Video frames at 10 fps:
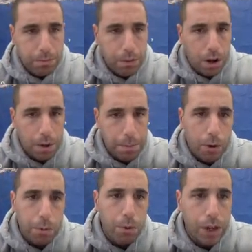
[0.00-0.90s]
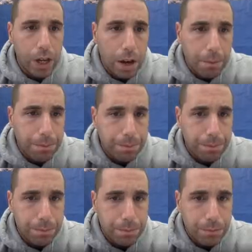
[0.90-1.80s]
All right, but we're moving on.
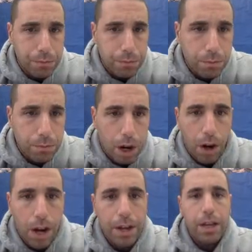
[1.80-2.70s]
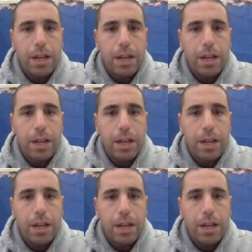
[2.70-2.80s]
All right.